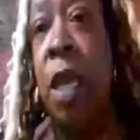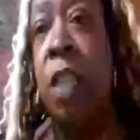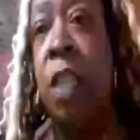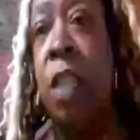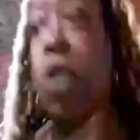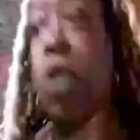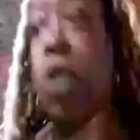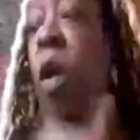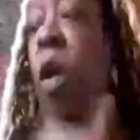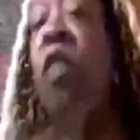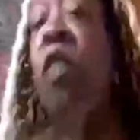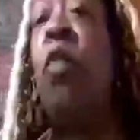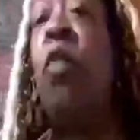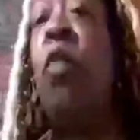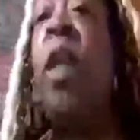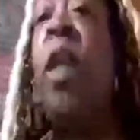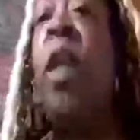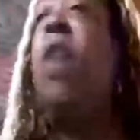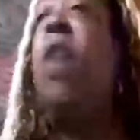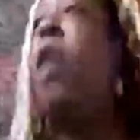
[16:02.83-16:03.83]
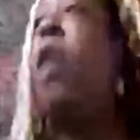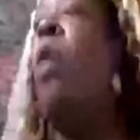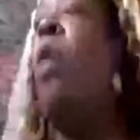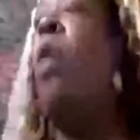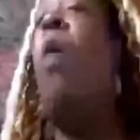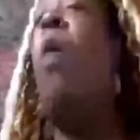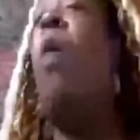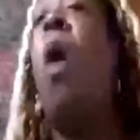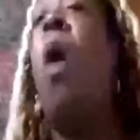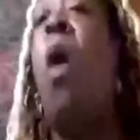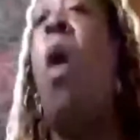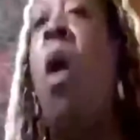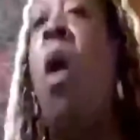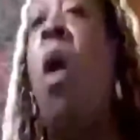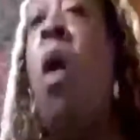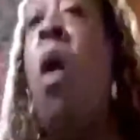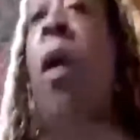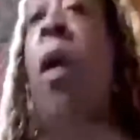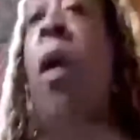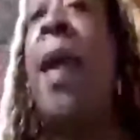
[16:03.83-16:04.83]
So if we don't
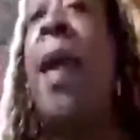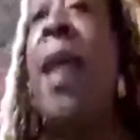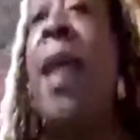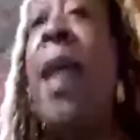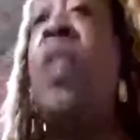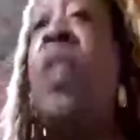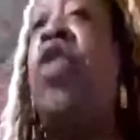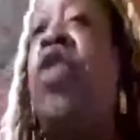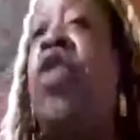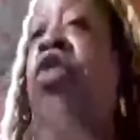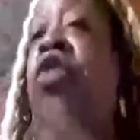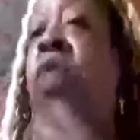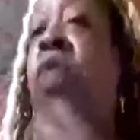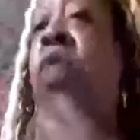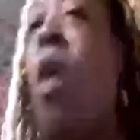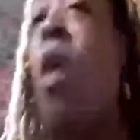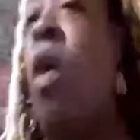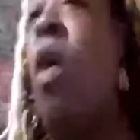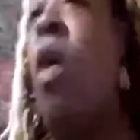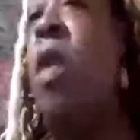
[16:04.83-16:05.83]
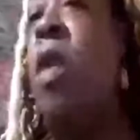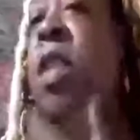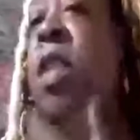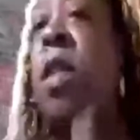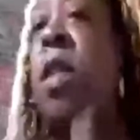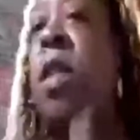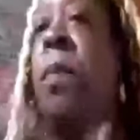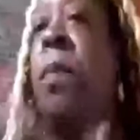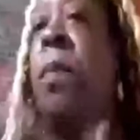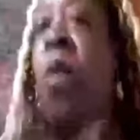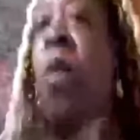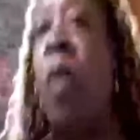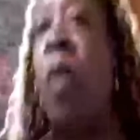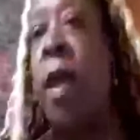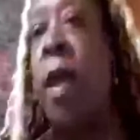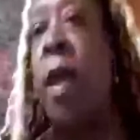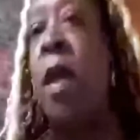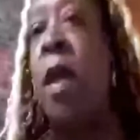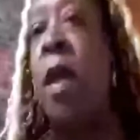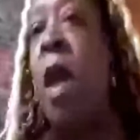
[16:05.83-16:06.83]
all get strong to the
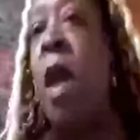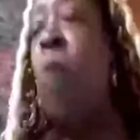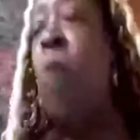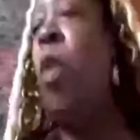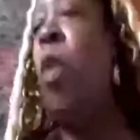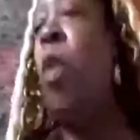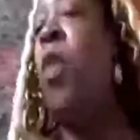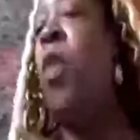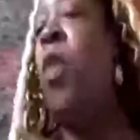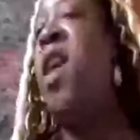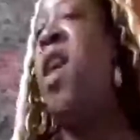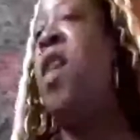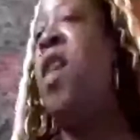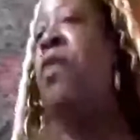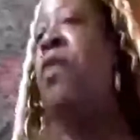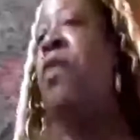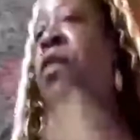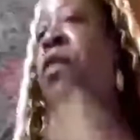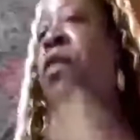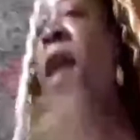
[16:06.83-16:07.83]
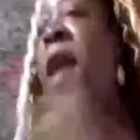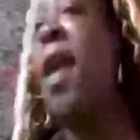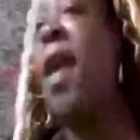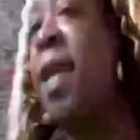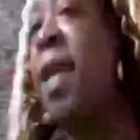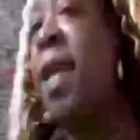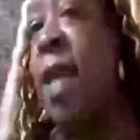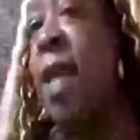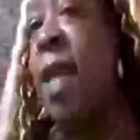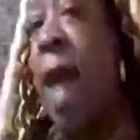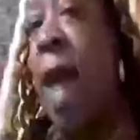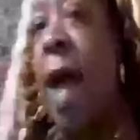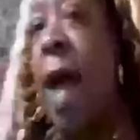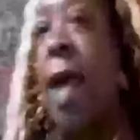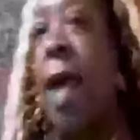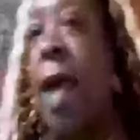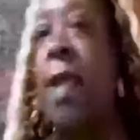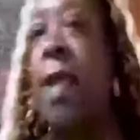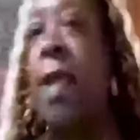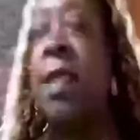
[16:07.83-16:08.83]
point where we can
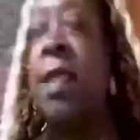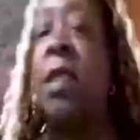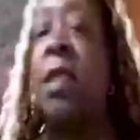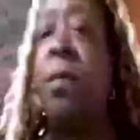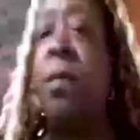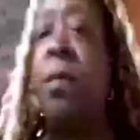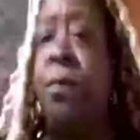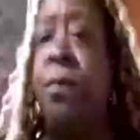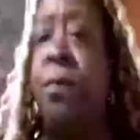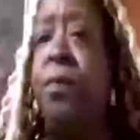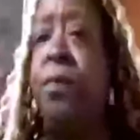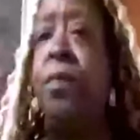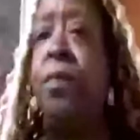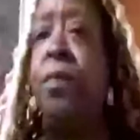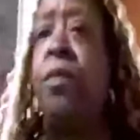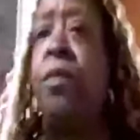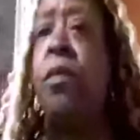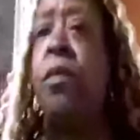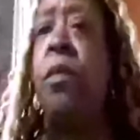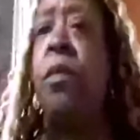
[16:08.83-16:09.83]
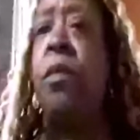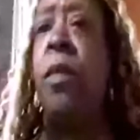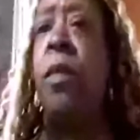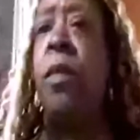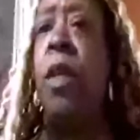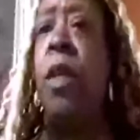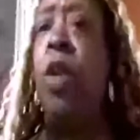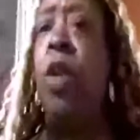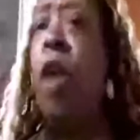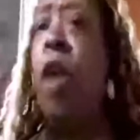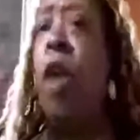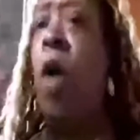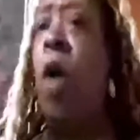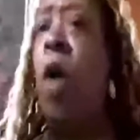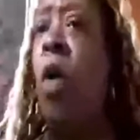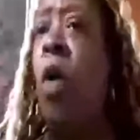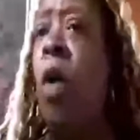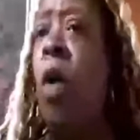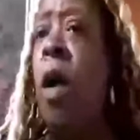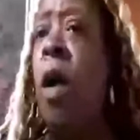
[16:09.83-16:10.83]
recognize, you know,